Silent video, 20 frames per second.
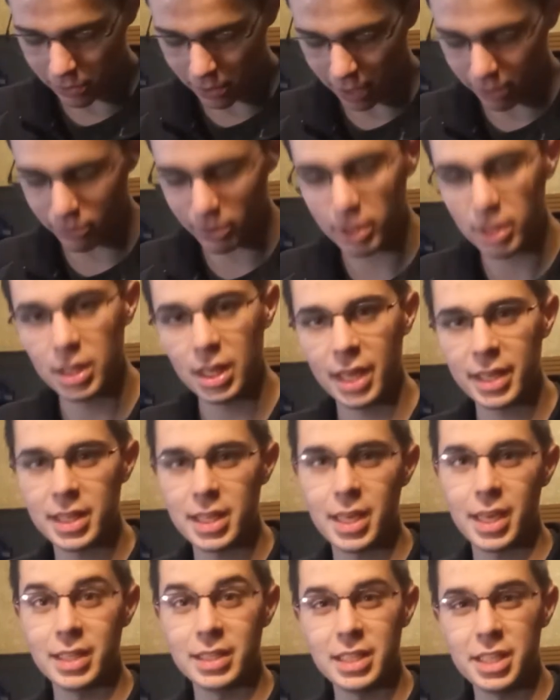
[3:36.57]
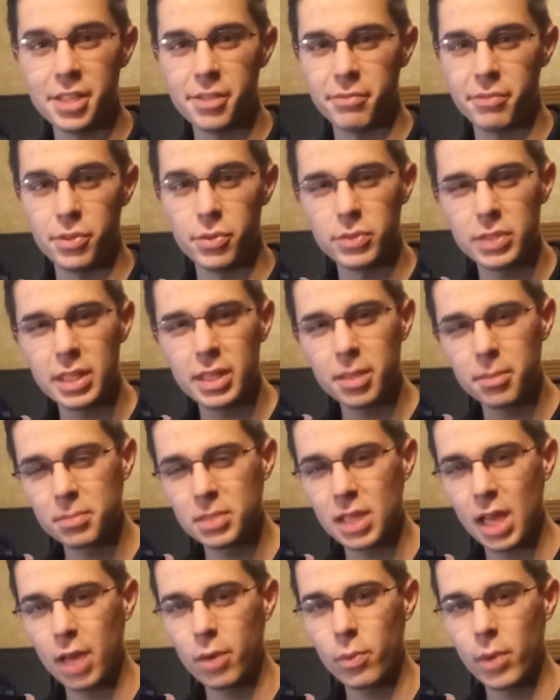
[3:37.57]
I really like the idea of using them
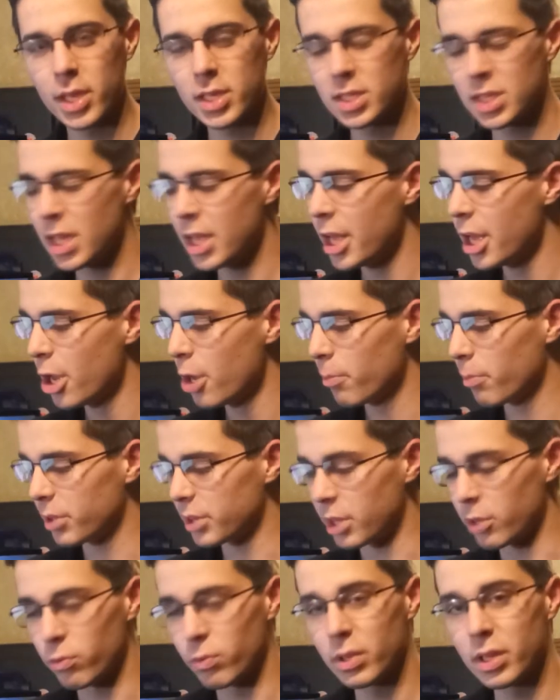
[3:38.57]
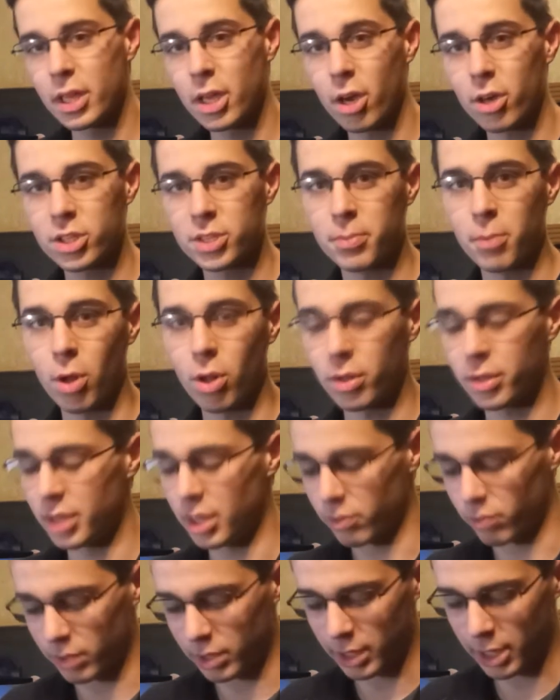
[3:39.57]
sideways, but they really are small and they
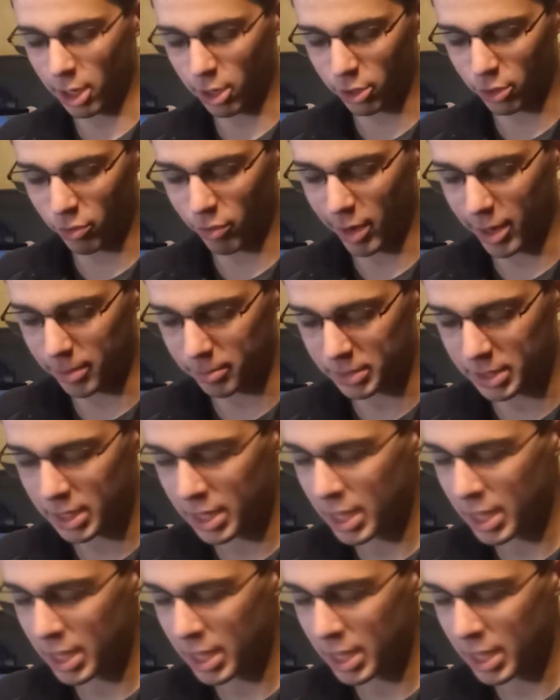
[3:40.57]
really are cramped.